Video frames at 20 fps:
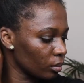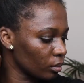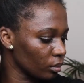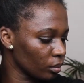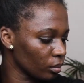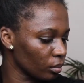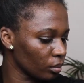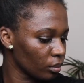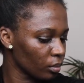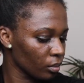
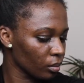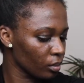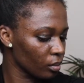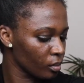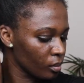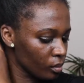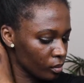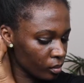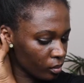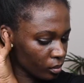Then I am
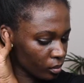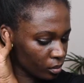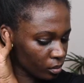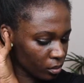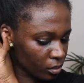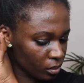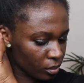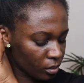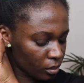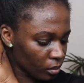going
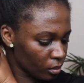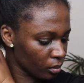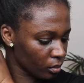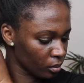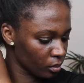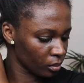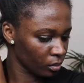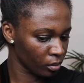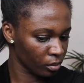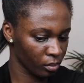to
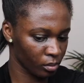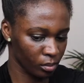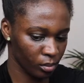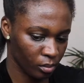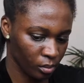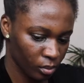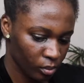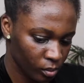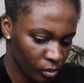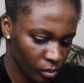twist up
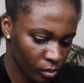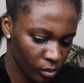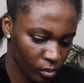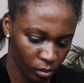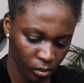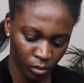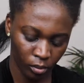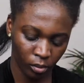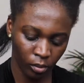my hair